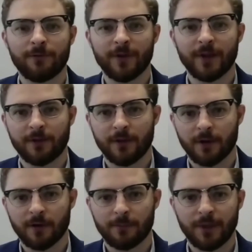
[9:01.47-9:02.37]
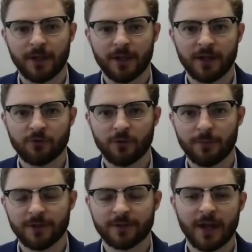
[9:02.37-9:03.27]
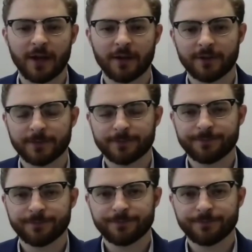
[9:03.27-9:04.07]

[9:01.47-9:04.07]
fifth year of being in H one B status.